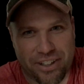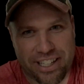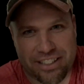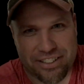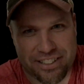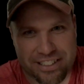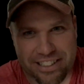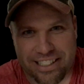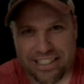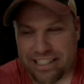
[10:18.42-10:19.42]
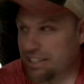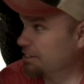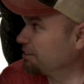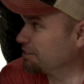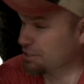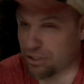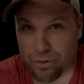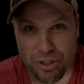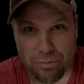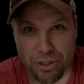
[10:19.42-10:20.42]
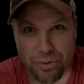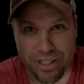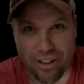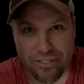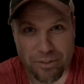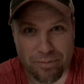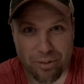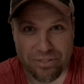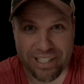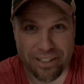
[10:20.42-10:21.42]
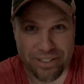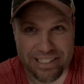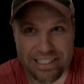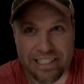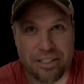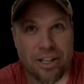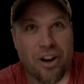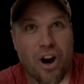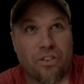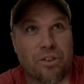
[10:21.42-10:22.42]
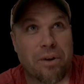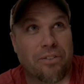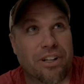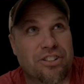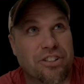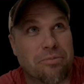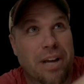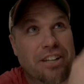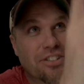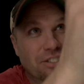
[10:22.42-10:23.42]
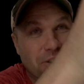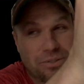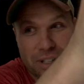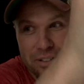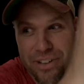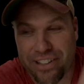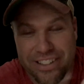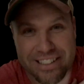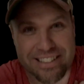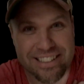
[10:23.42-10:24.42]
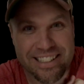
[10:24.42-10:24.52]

so I gotta just sit here, squish between all of them. Hopefully I don't get seen. Hopefully my red shirt matches the red railings.